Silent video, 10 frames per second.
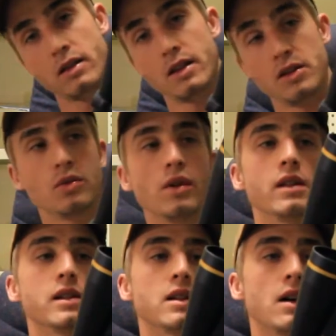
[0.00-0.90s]
enjoy
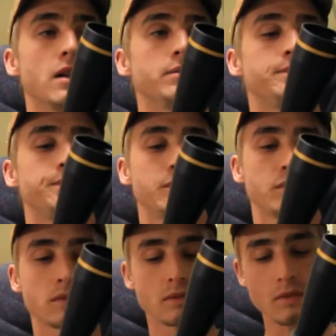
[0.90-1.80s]
this gun,
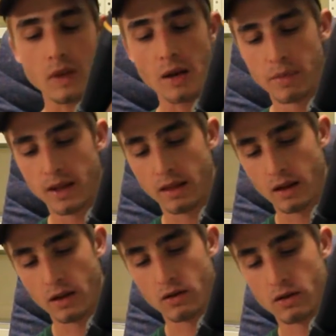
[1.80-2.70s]
but
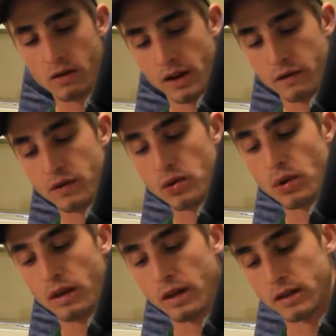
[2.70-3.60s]
there are a few
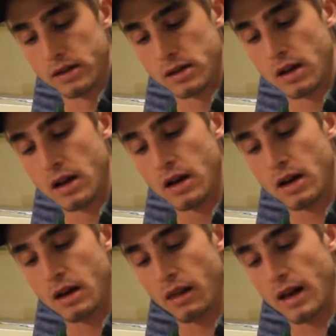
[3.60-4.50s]
things
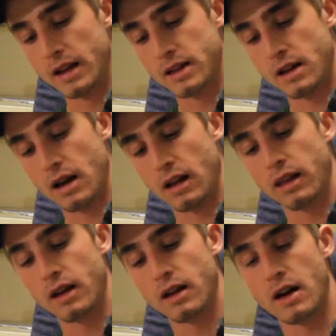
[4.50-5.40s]
that I
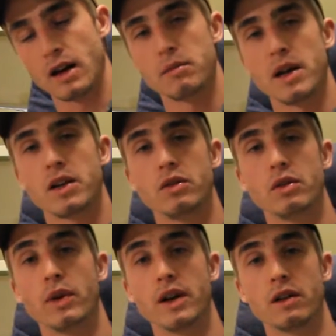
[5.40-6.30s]
think I can make you
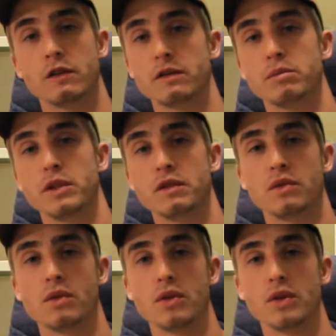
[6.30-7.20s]
aware of
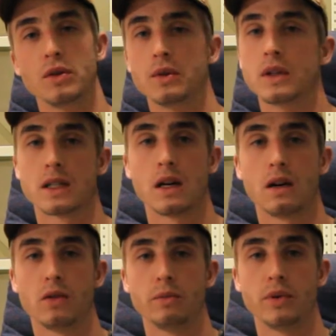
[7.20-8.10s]
before you decide
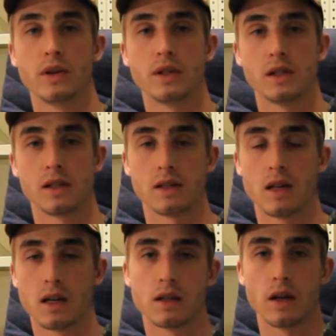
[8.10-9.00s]
on purchasing
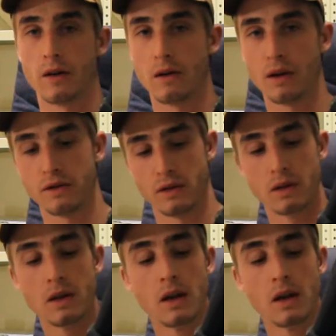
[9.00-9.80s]
such a rifle.